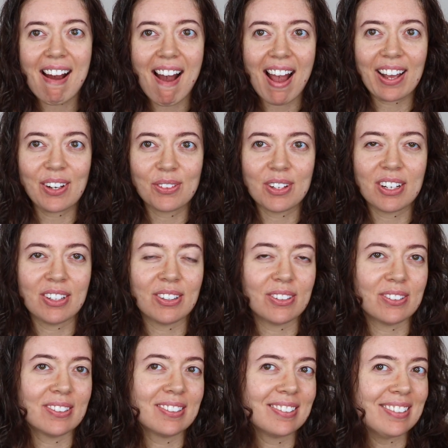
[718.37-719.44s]
I don't
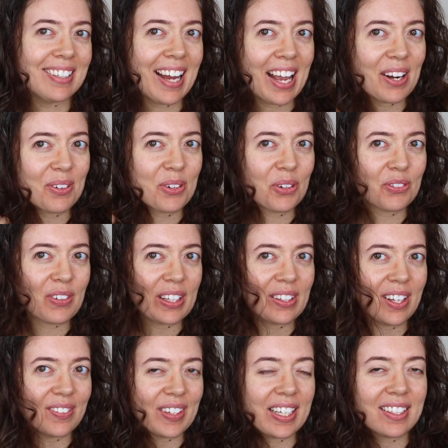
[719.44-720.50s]
know. I don't know if I
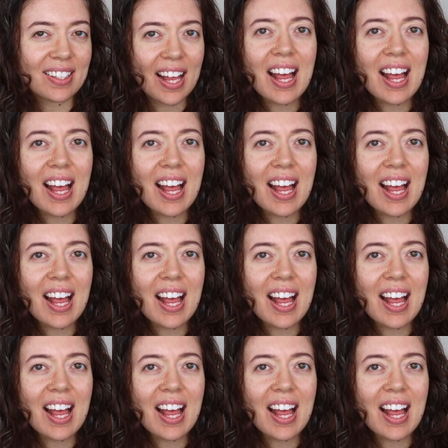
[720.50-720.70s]
love it.